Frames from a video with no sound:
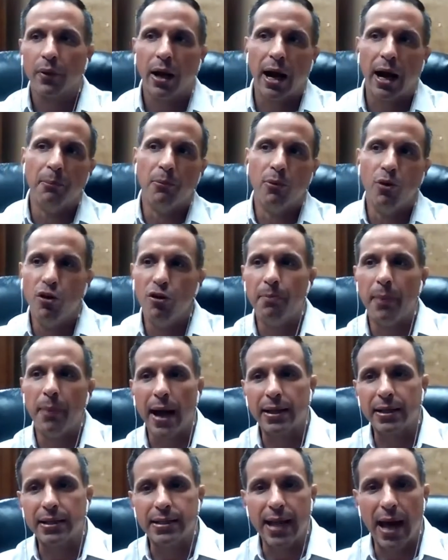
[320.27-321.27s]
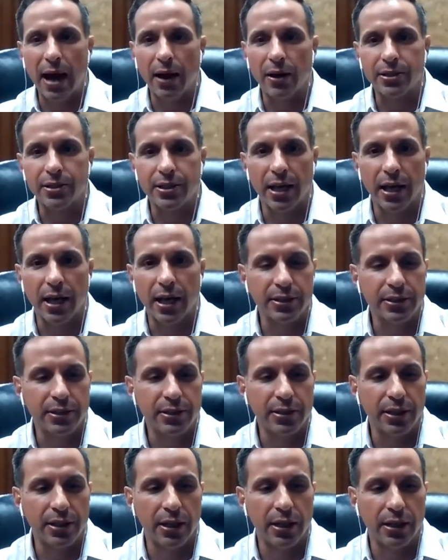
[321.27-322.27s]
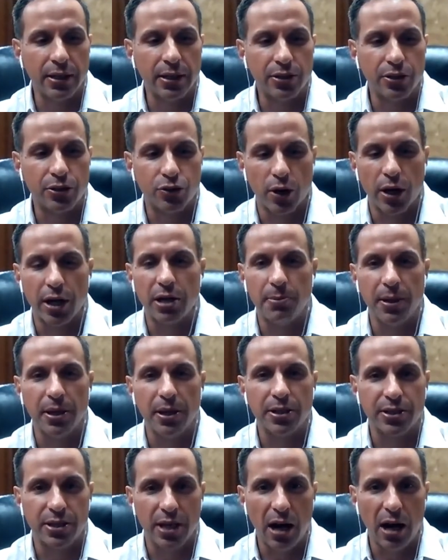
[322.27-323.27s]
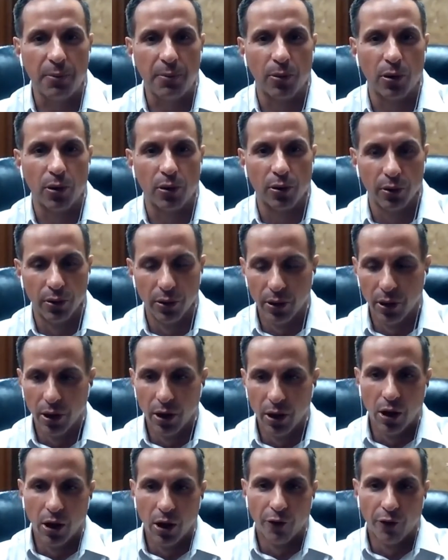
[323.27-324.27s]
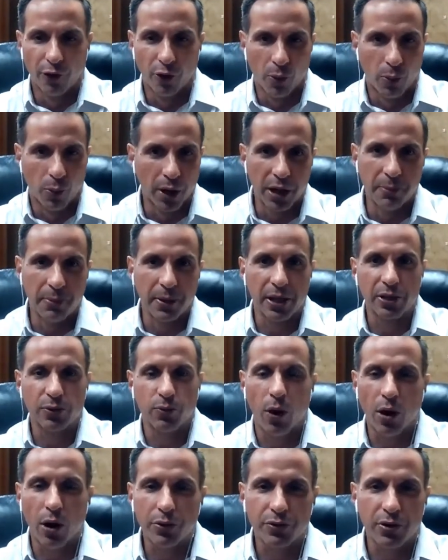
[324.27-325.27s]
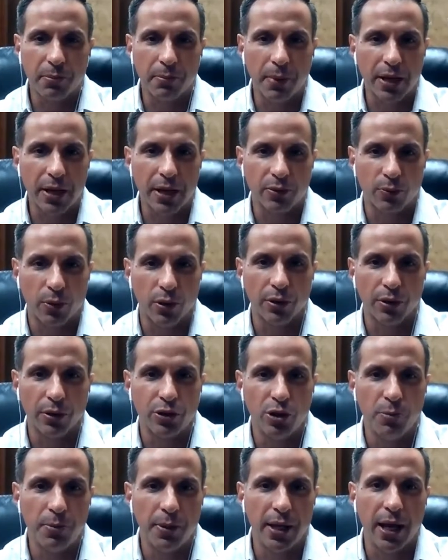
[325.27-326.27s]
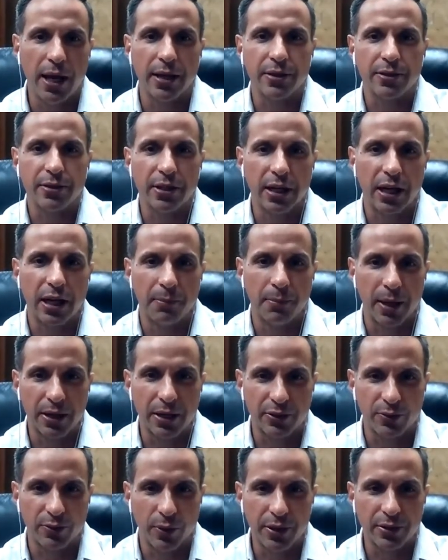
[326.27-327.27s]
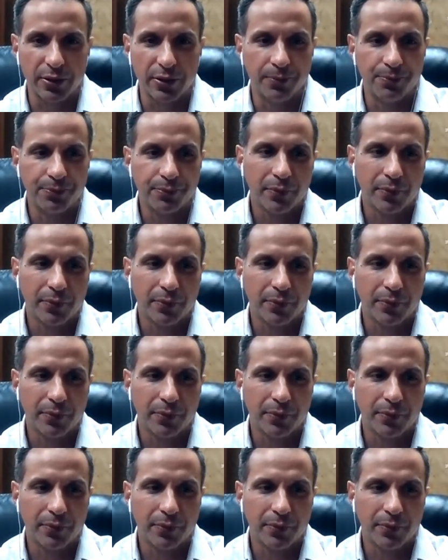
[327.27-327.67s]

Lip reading: I moved back to Dallas, Texas, to train to be a stockbroker for one of the biggest Wall Street banks in the world, UBS, United Bank of Switzerland.